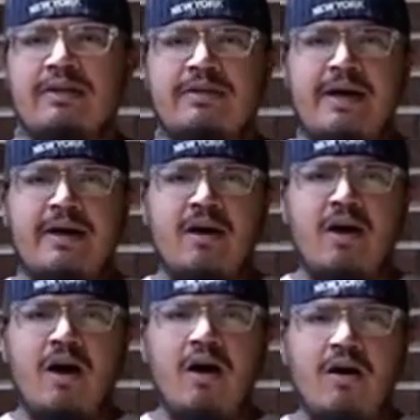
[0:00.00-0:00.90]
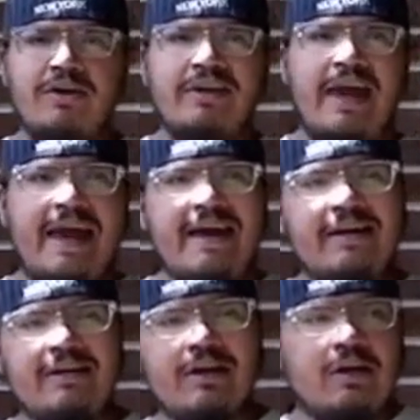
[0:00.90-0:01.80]
that are
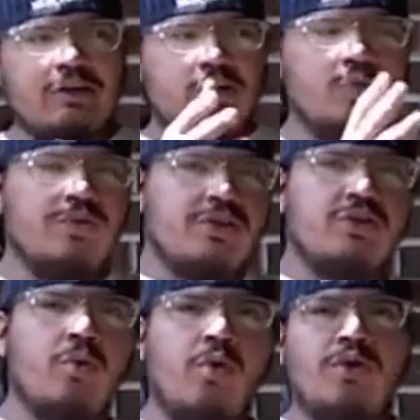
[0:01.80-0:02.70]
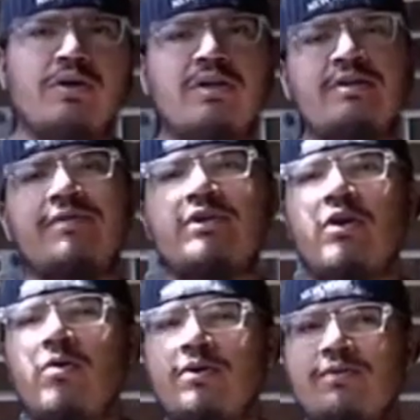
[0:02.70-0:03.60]
canon to the story, even
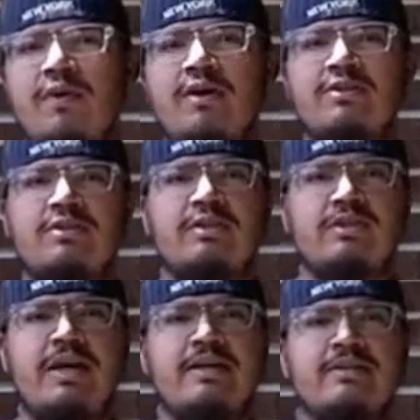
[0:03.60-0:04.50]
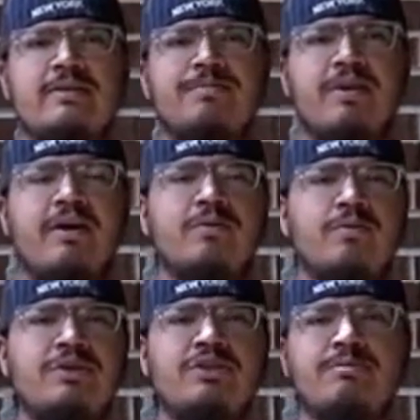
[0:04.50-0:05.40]
going as far as such as the Blair
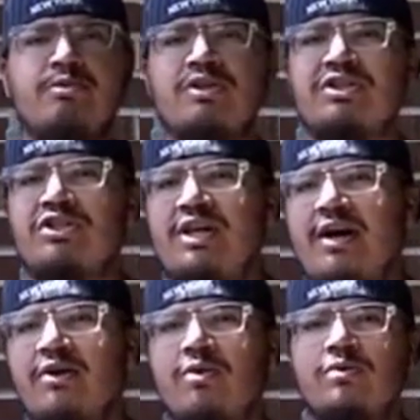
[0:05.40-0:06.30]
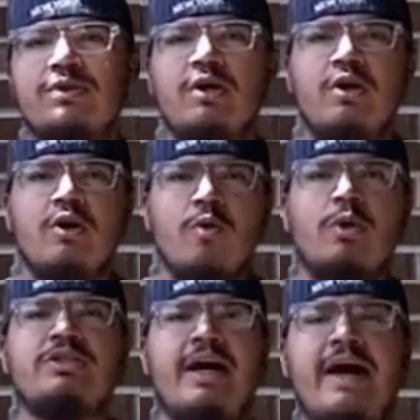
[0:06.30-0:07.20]
Witch the Book of Shadows,
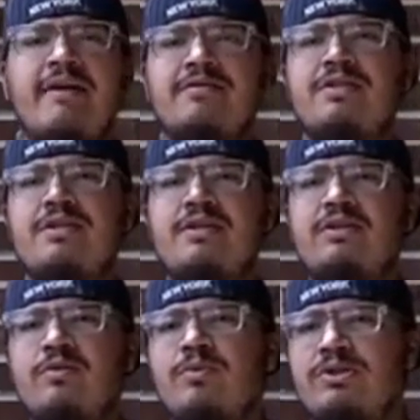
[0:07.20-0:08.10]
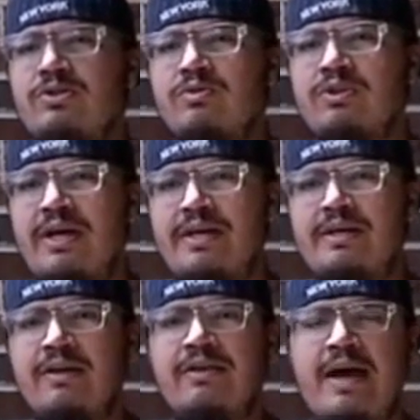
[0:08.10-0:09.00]
which I have seen the original take
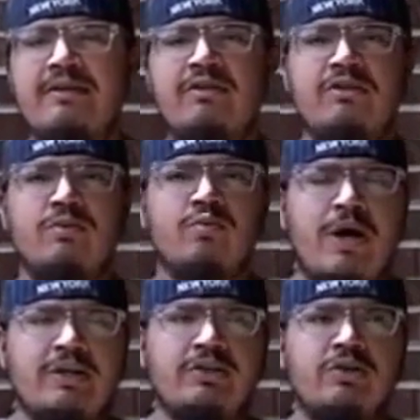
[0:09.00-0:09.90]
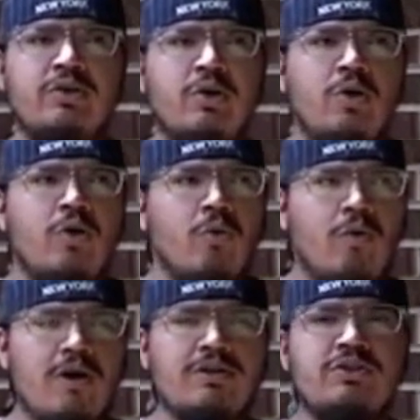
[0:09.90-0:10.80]
that the director
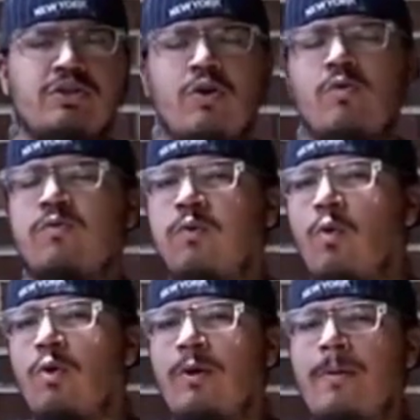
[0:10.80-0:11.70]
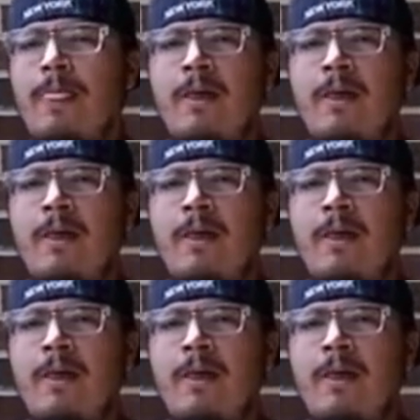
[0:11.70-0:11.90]
wanted to go for.